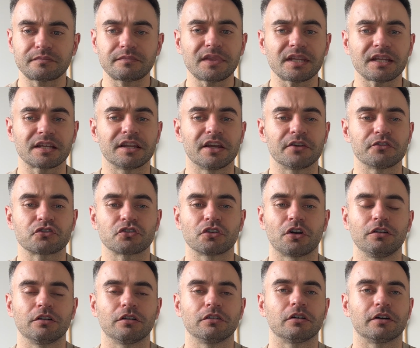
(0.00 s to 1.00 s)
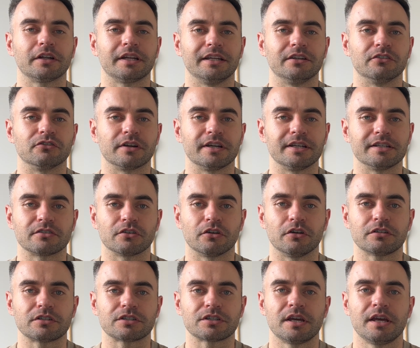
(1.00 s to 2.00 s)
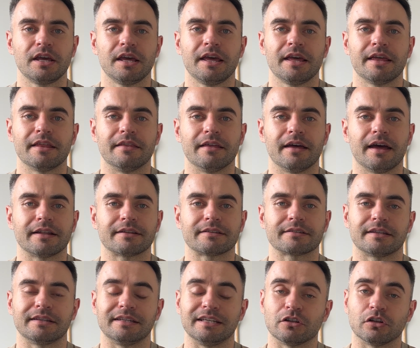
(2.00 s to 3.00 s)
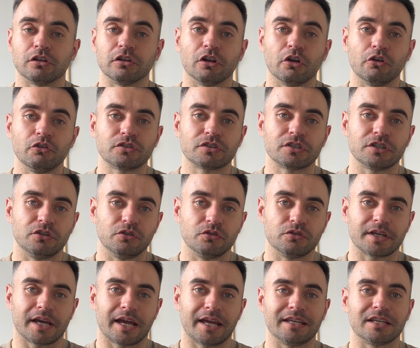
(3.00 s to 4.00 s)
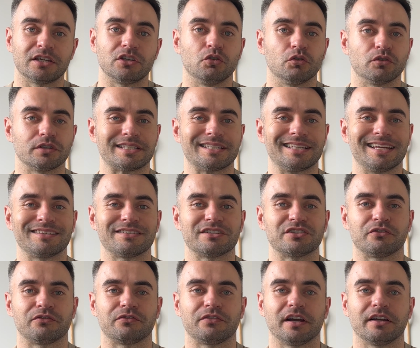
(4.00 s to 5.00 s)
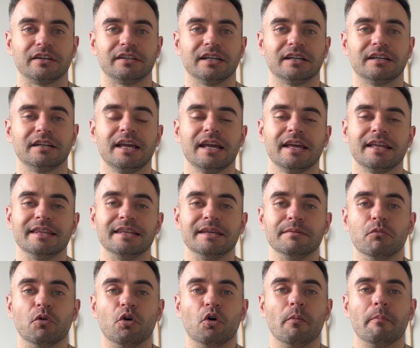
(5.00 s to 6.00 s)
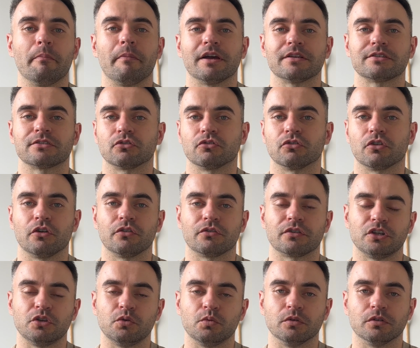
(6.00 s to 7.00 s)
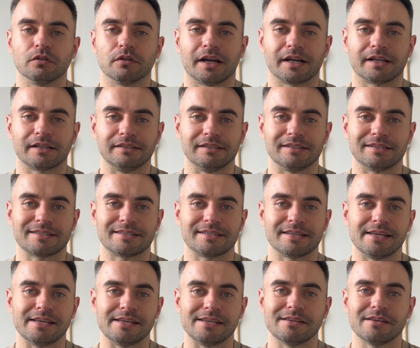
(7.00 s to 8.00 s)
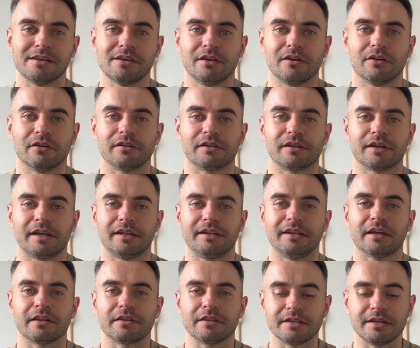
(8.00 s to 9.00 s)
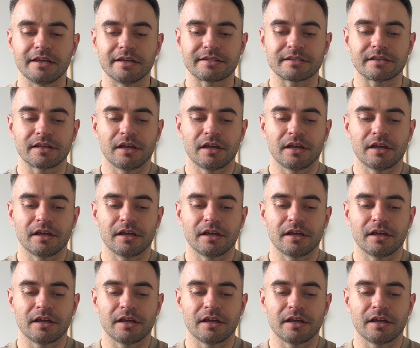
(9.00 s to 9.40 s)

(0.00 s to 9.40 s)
They've shown a lot in research that the closer you take your set to failure, the more muscle growth you will likely see, okay? Now this